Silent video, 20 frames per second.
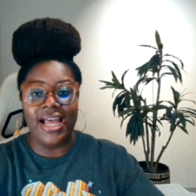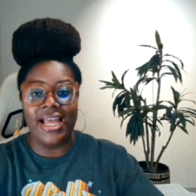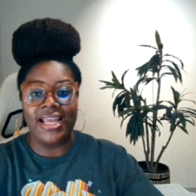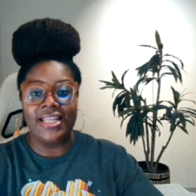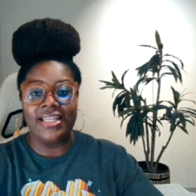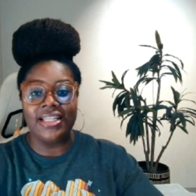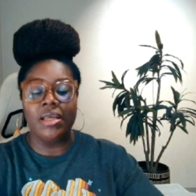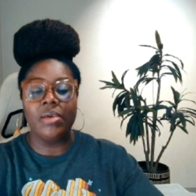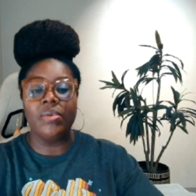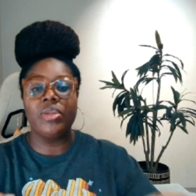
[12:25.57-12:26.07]

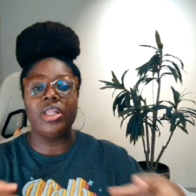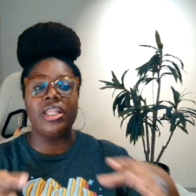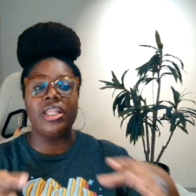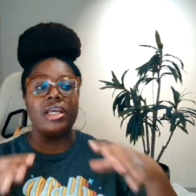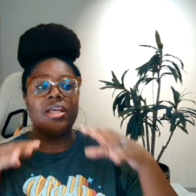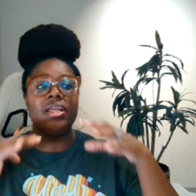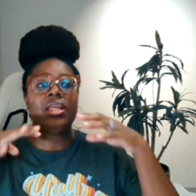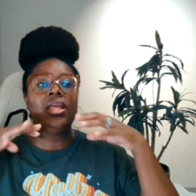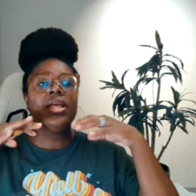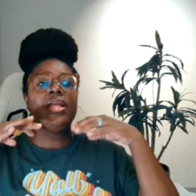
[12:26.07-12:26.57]
the the
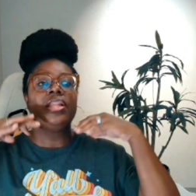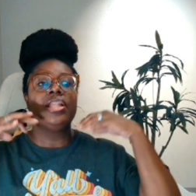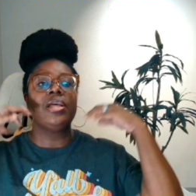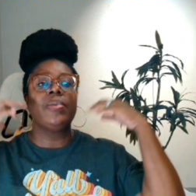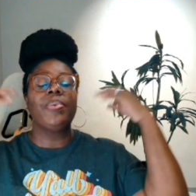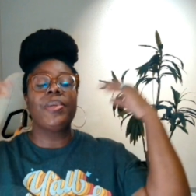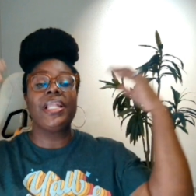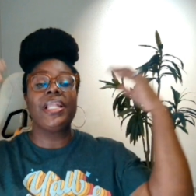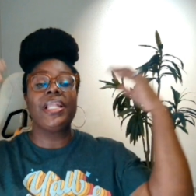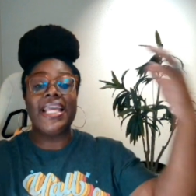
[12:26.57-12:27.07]
the
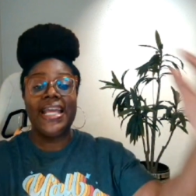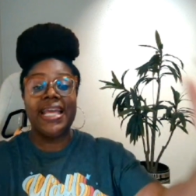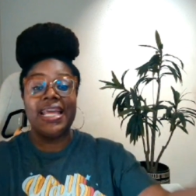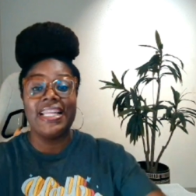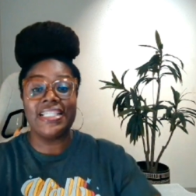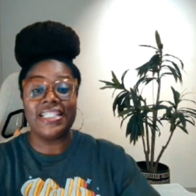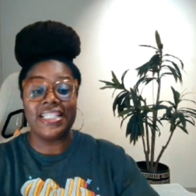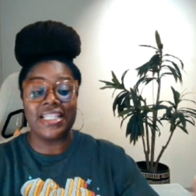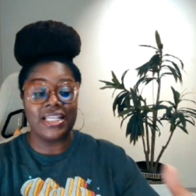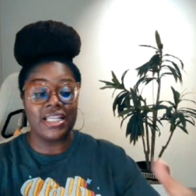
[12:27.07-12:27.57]
plans
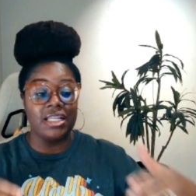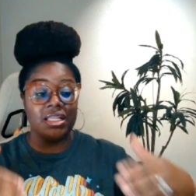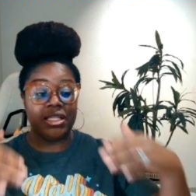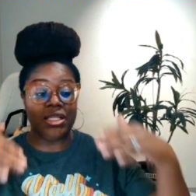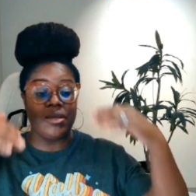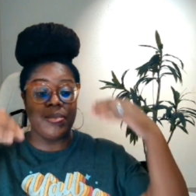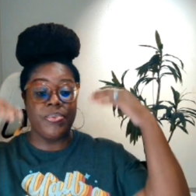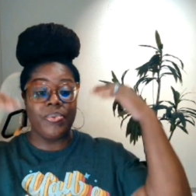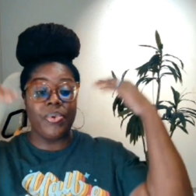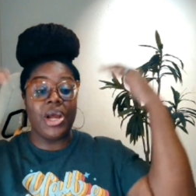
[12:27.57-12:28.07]
and the, the
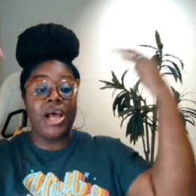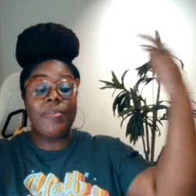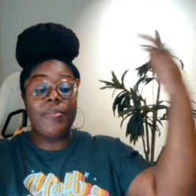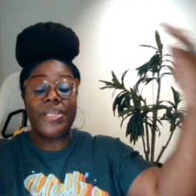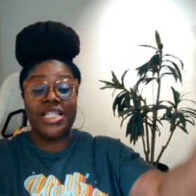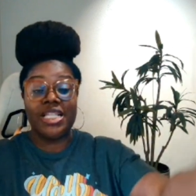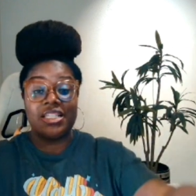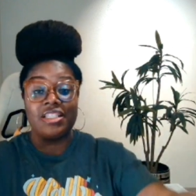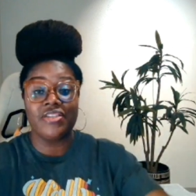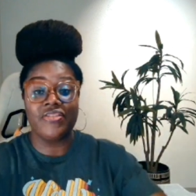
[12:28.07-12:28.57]

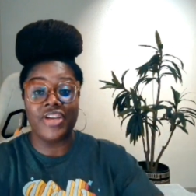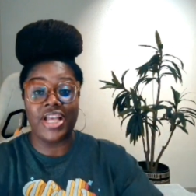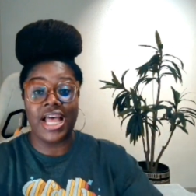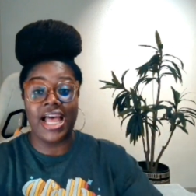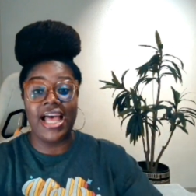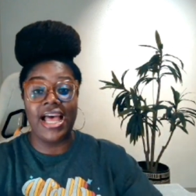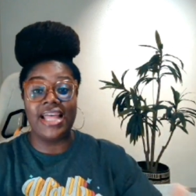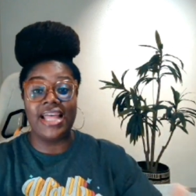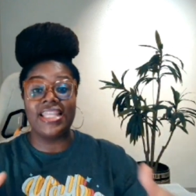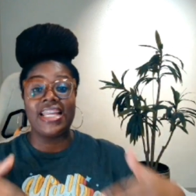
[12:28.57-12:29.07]
promises of
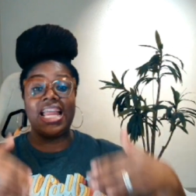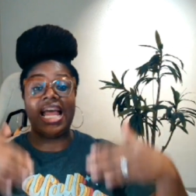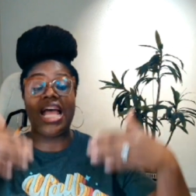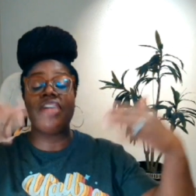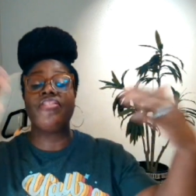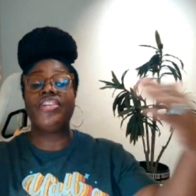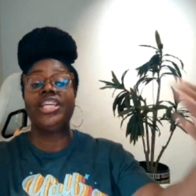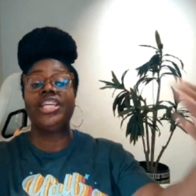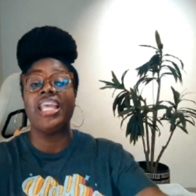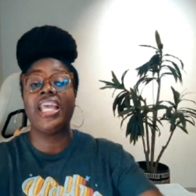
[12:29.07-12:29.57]
God that
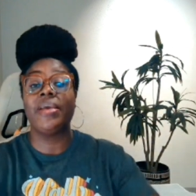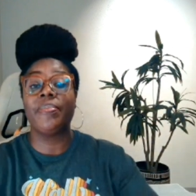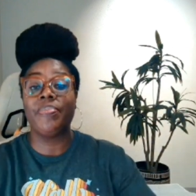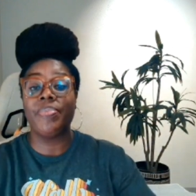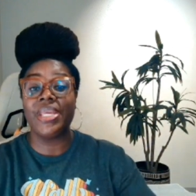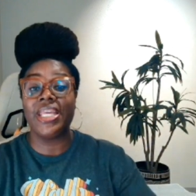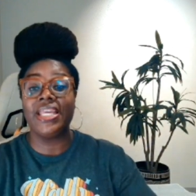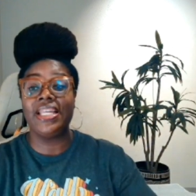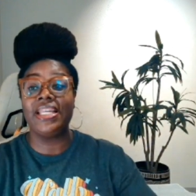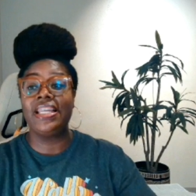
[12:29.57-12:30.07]
haven't yet
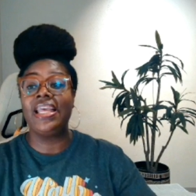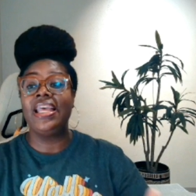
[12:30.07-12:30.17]
been